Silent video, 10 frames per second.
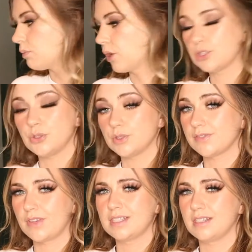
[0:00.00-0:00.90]
to Marshall's
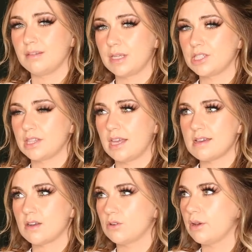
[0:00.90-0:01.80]
if I didn't mention
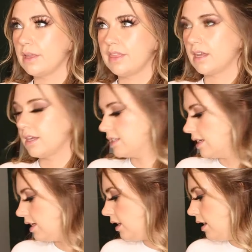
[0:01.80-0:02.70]
that. I don't know, I think I
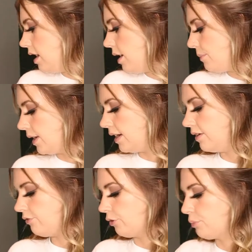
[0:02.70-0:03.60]
did. But
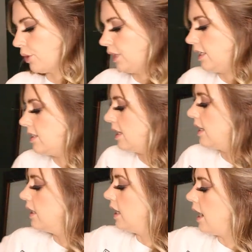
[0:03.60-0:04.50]
from
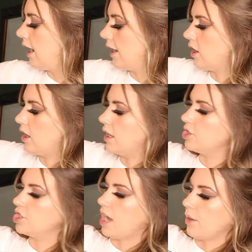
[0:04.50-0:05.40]
Burlington, I got a
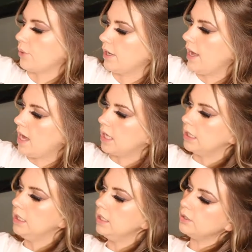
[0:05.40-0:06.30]
shower
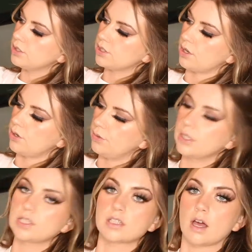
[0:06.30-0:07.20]
caddy. So
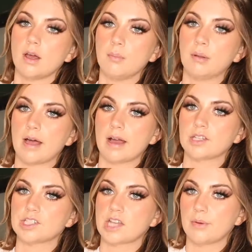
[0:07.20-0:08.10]
it's got a black
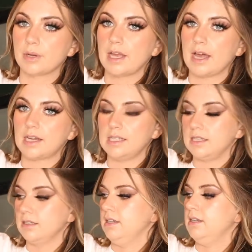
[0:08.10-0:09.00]
shower
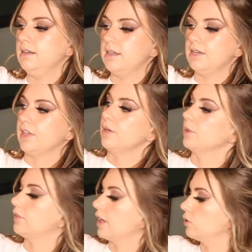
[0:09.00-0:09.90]
caddy. If they
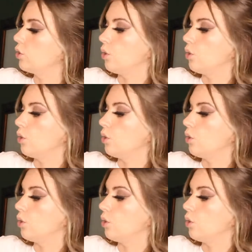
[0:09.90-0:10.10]
would have had